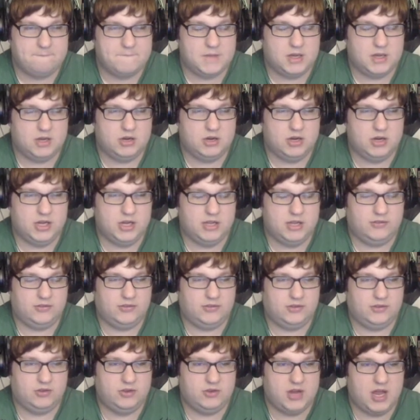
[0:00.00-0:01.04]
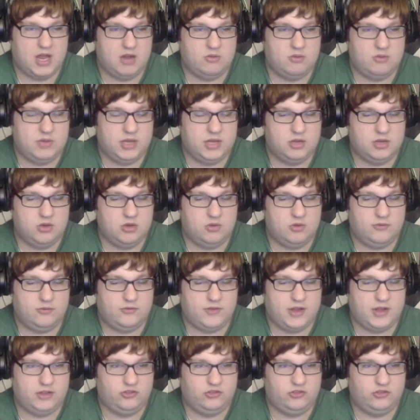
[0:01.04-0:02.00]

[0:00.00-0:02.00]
Alright, so now we can go fight